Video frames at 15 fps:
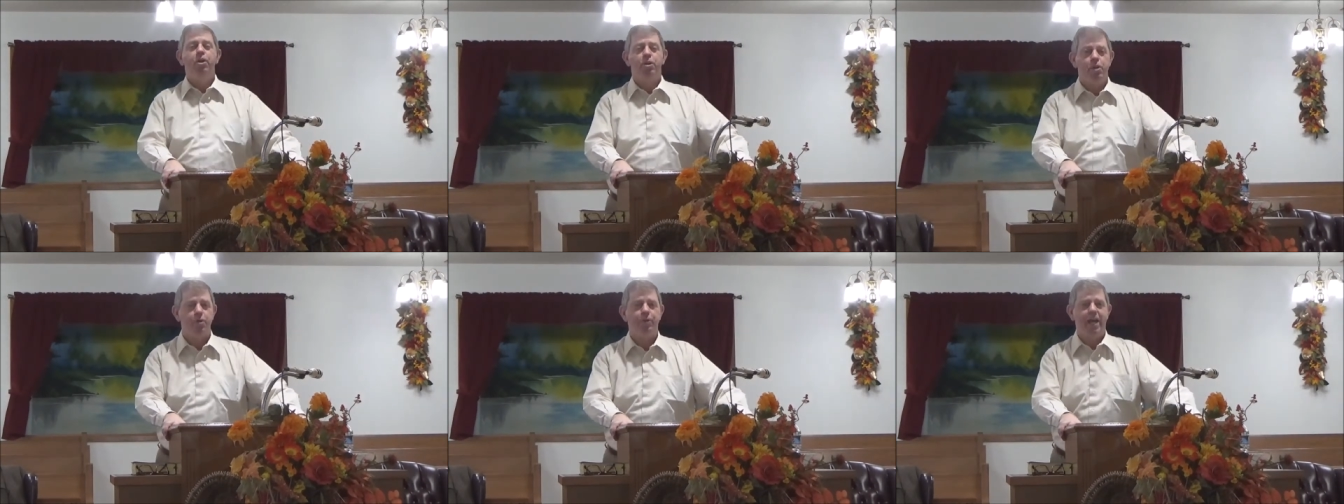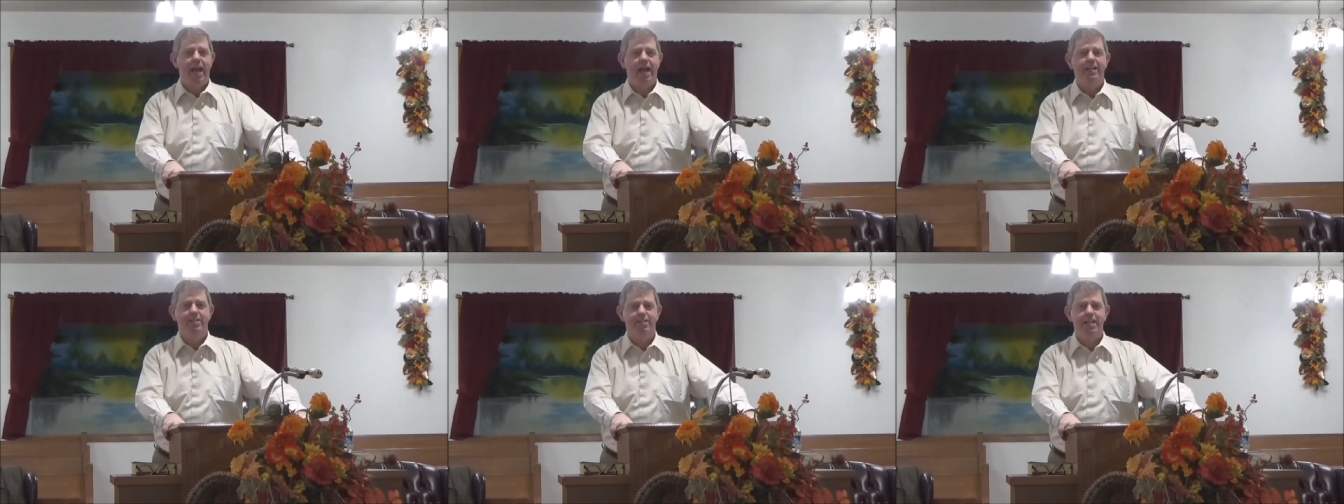you
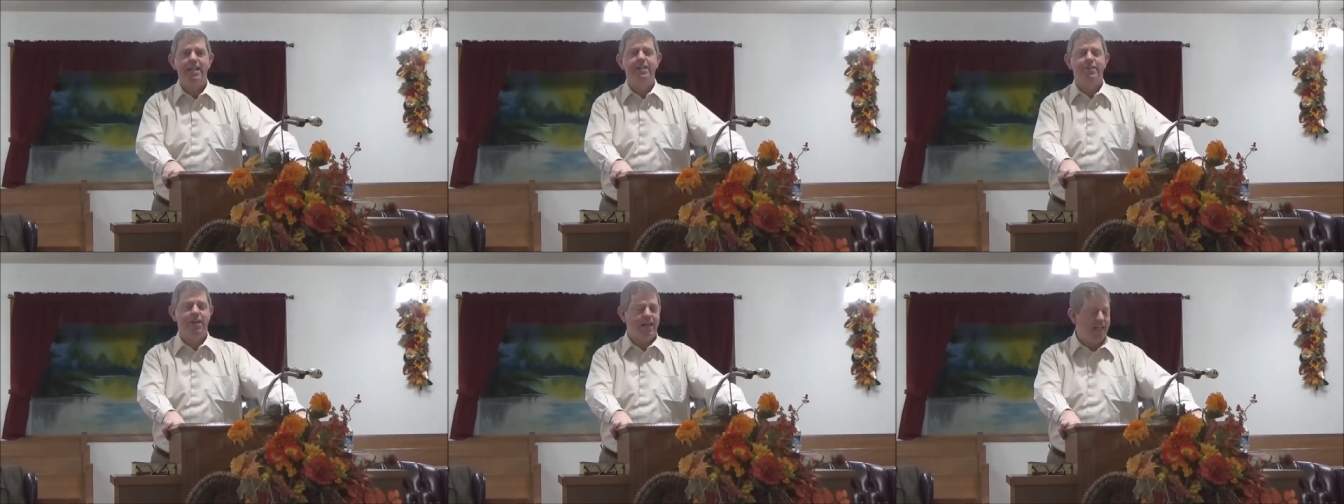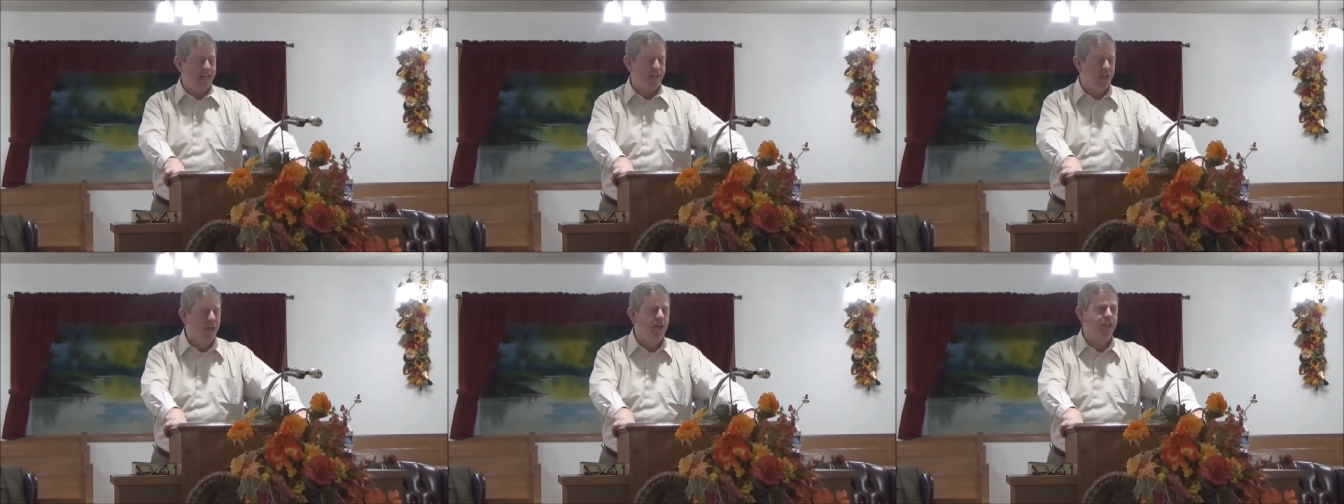can see that
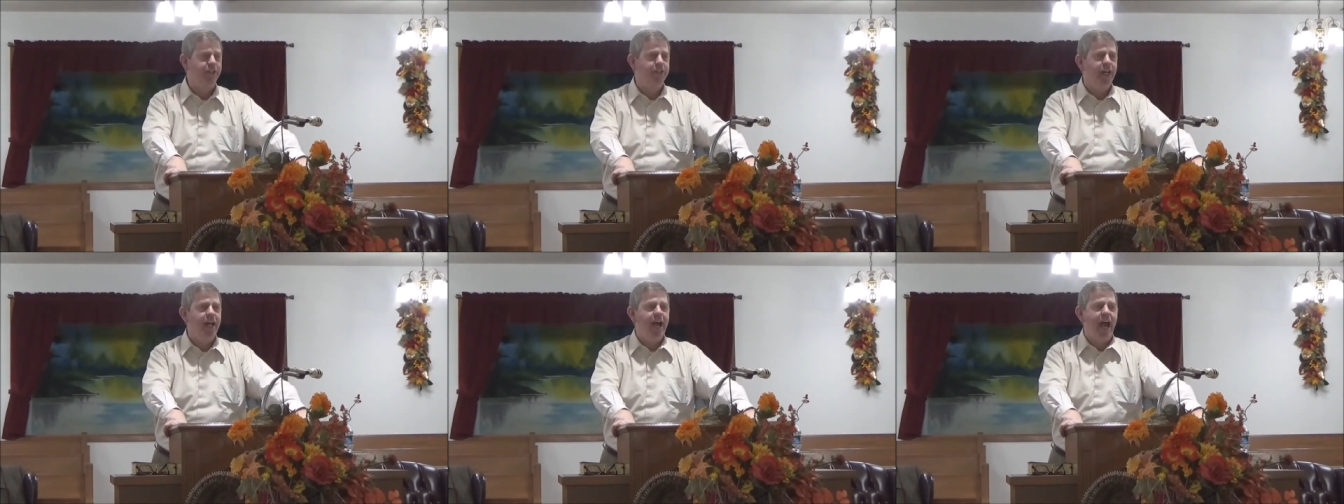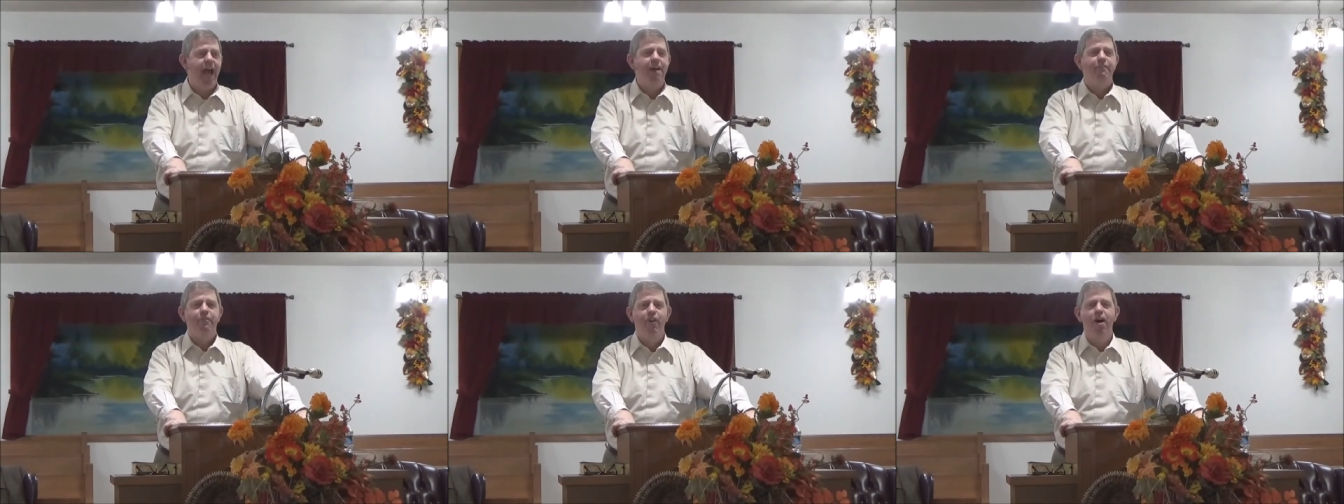it does
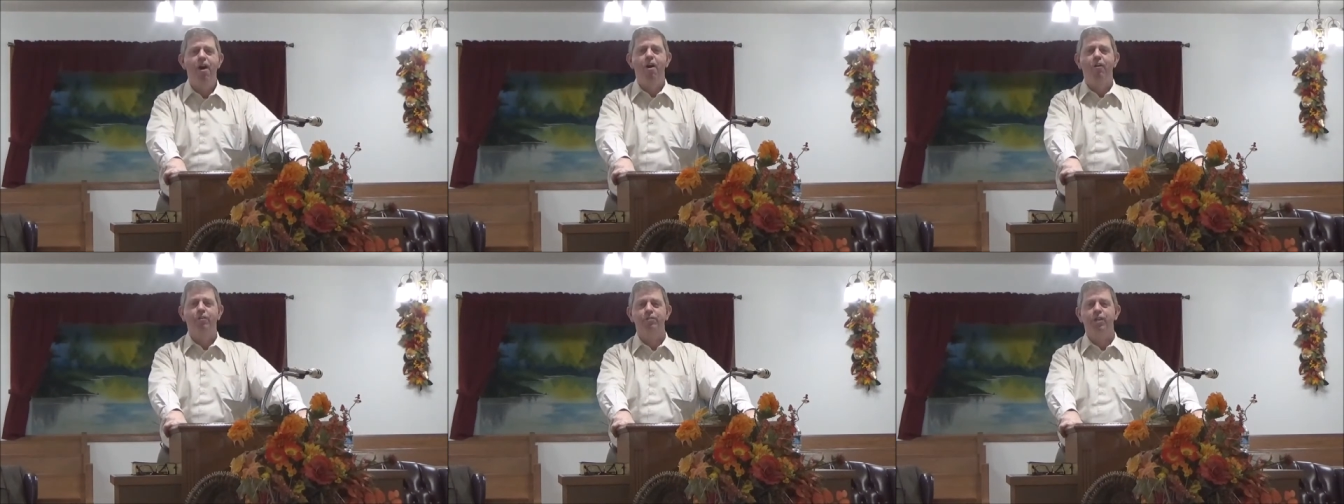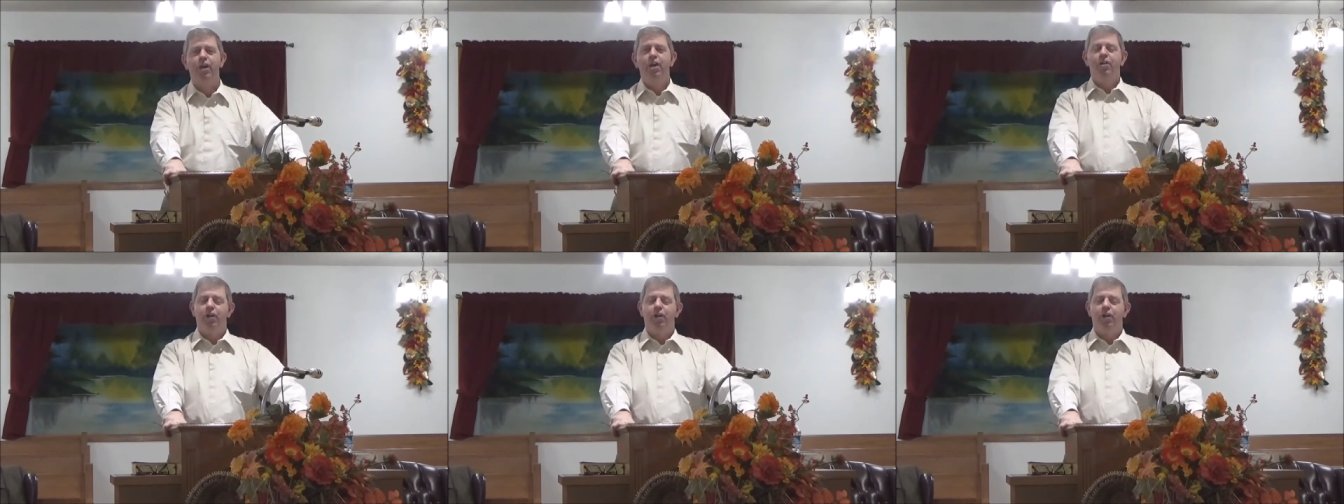have flaws.